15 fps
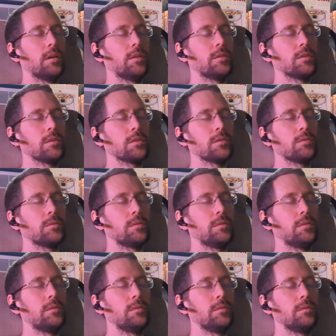there's also
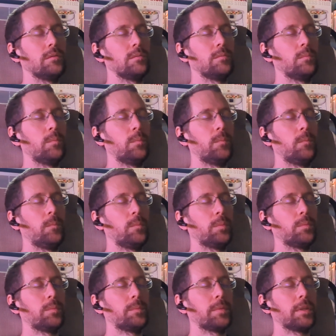
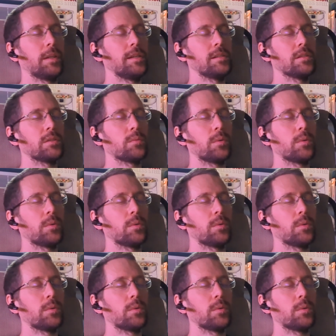places